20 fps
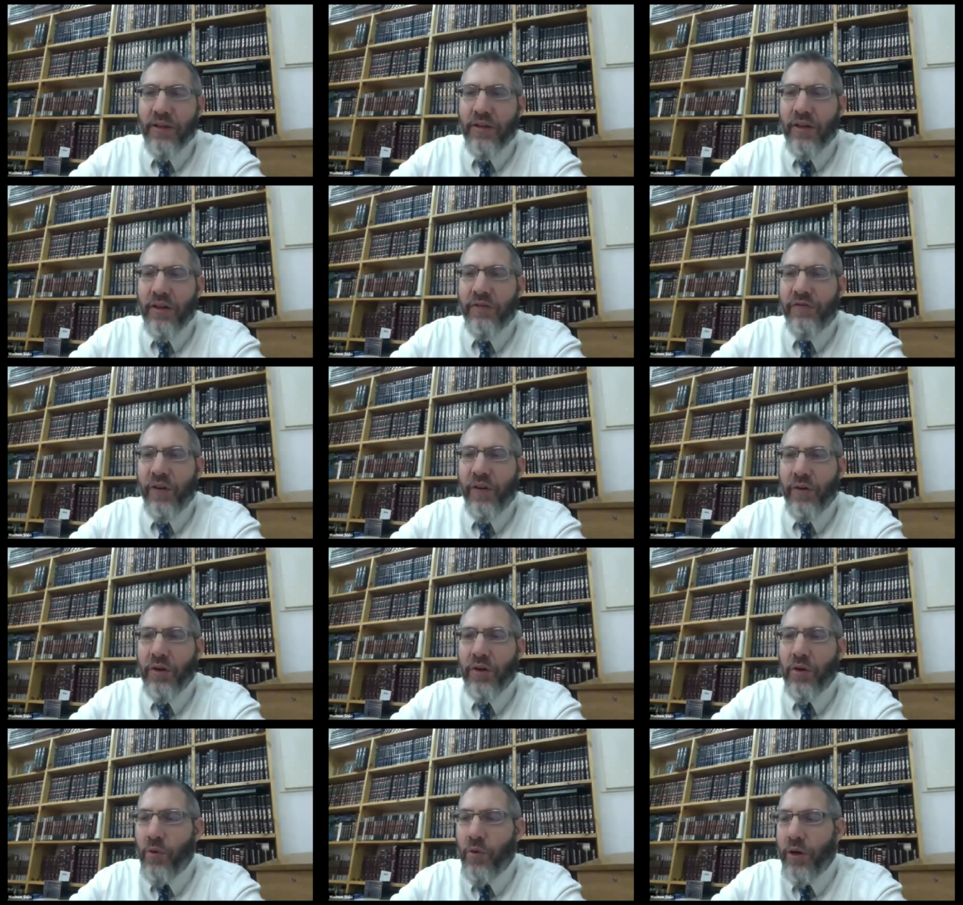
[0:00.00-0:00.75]

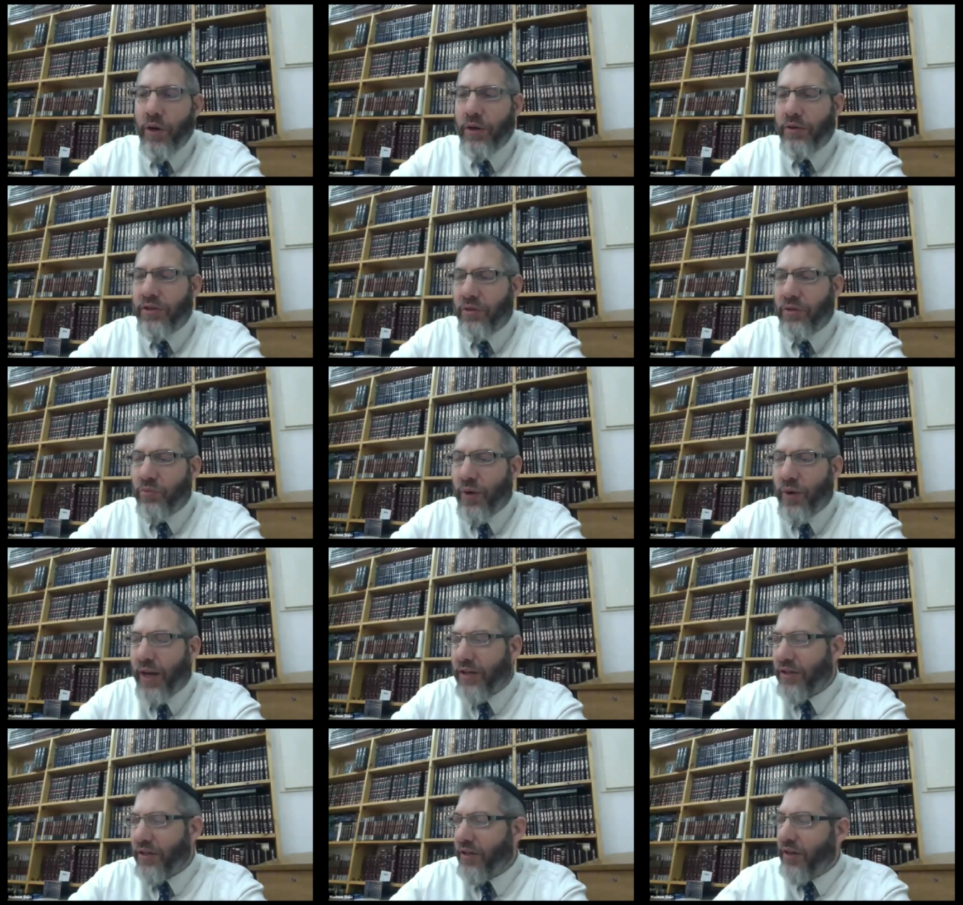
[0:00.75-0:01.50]
inferior oils and
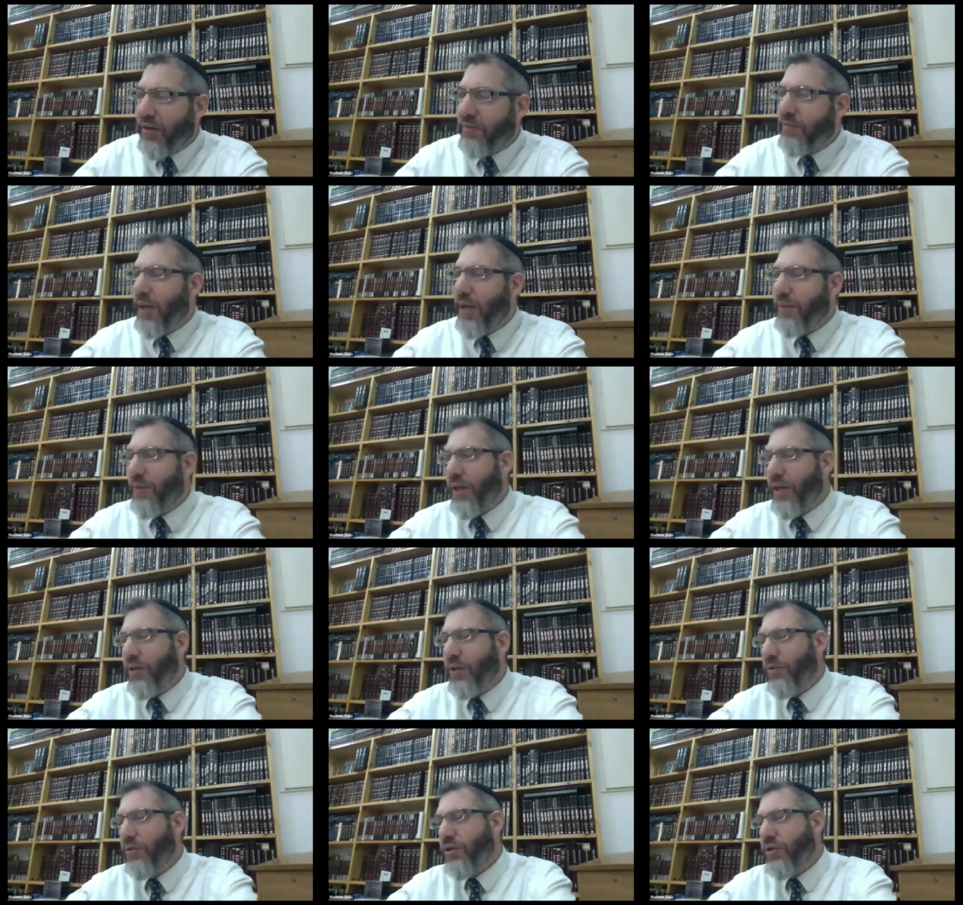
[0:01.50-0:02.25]
wicks may be
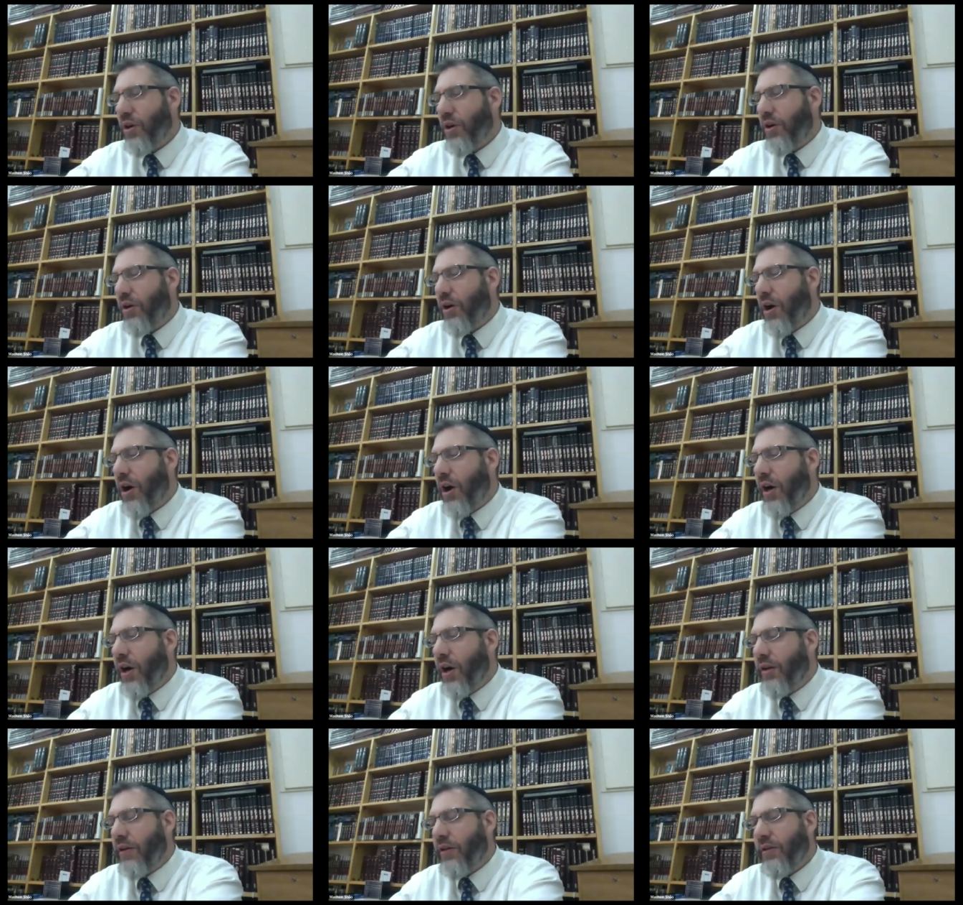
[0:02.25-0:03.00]
used
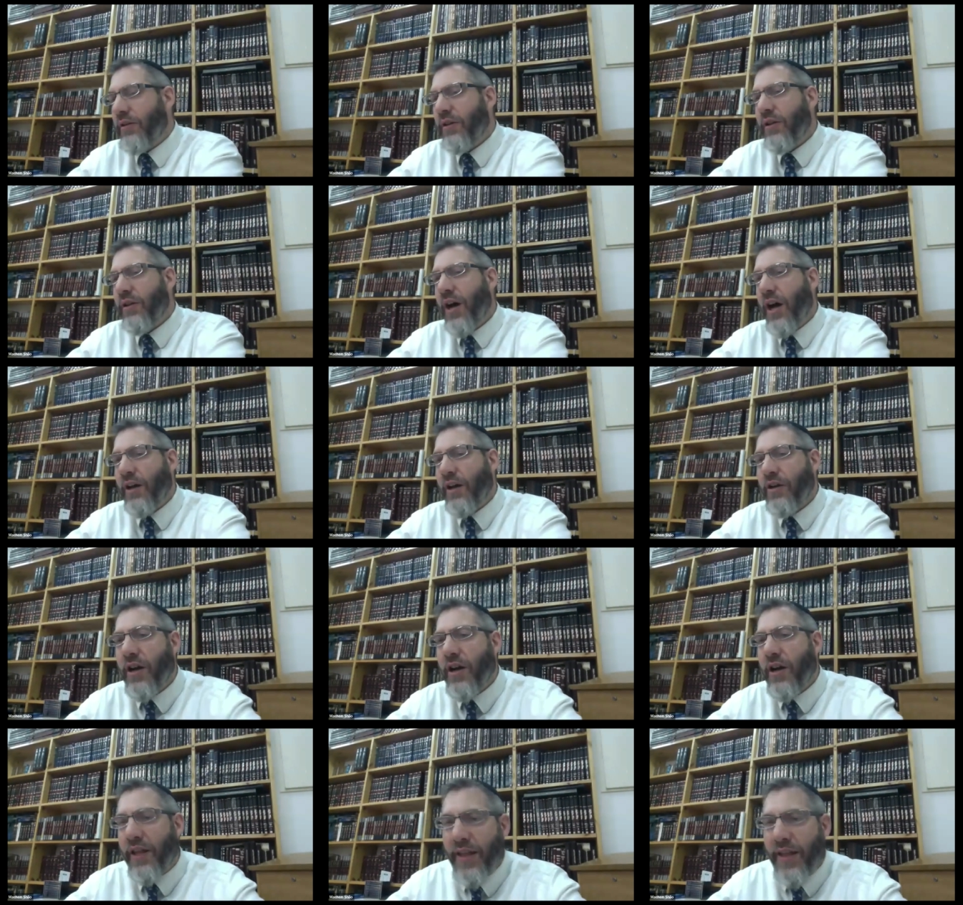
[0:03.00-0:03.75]
on
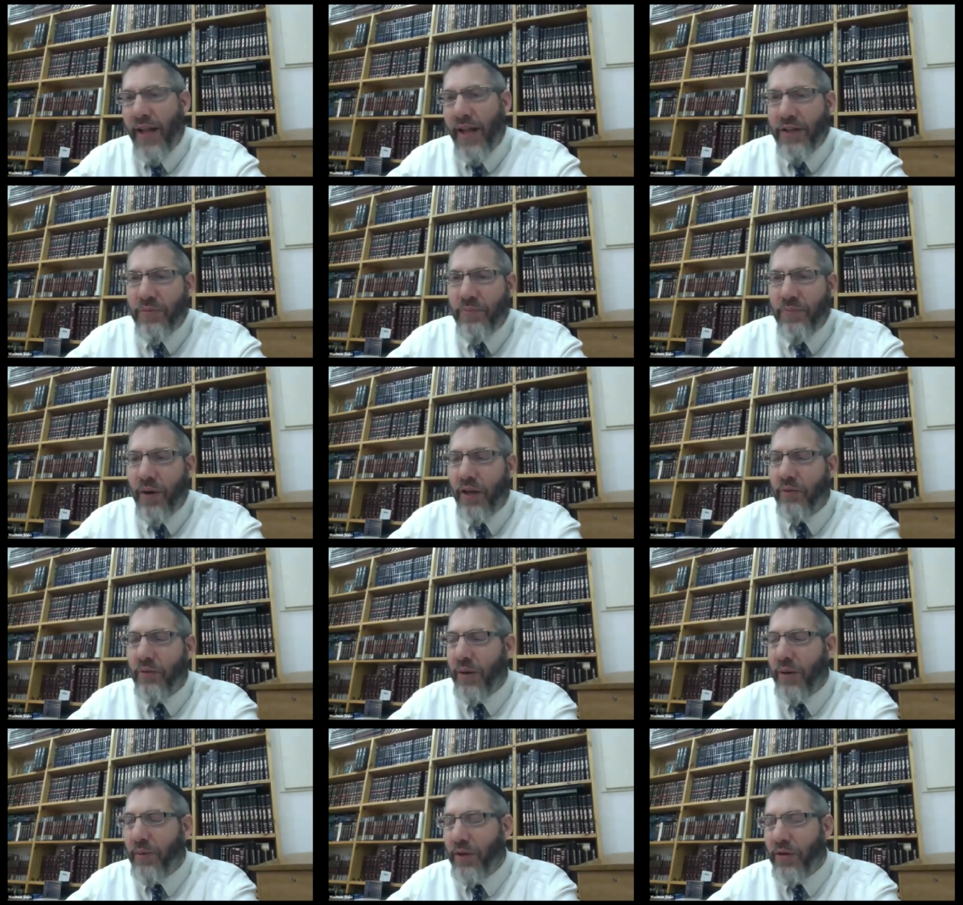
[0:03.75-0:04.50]
Hanukkah, and that's, by
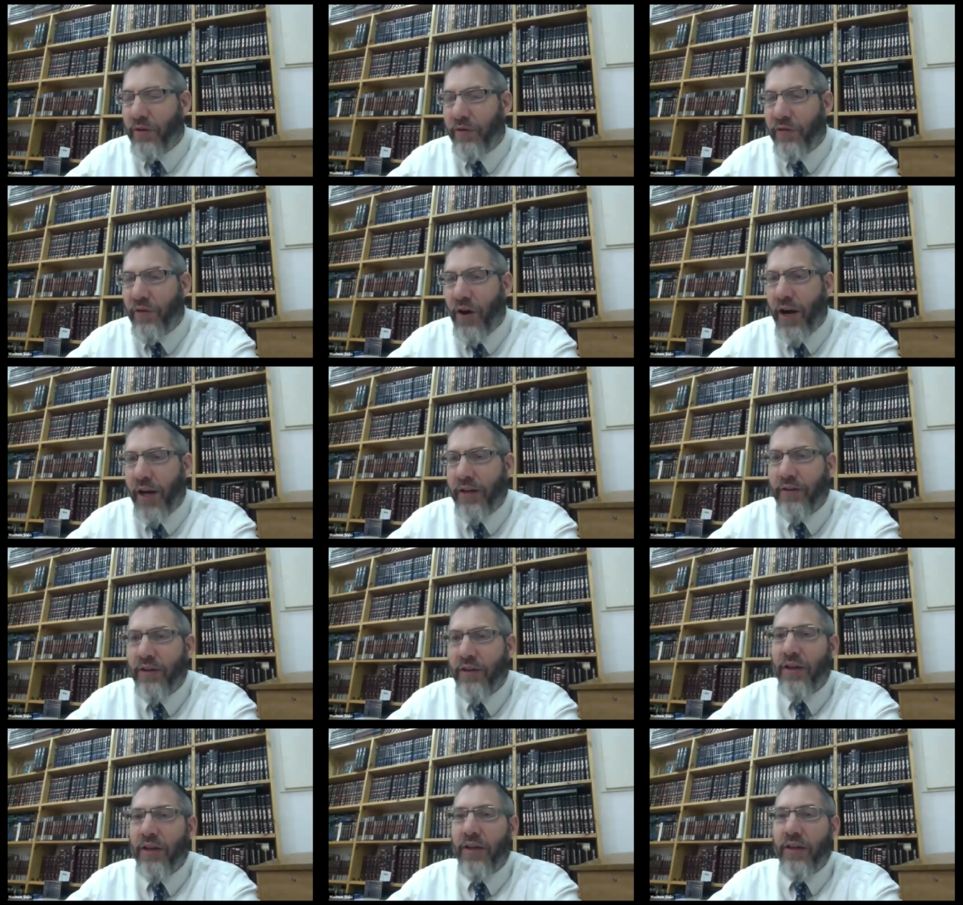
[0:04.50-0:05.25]
the way, what you'll
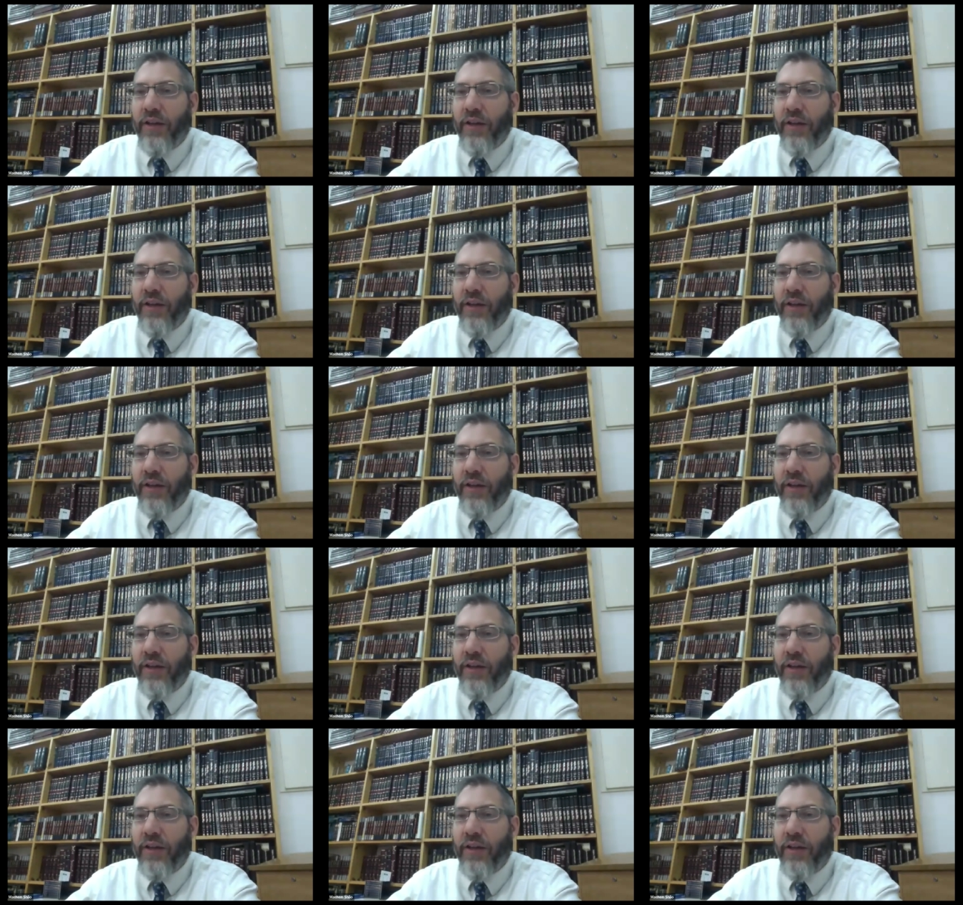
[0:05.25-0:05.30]
find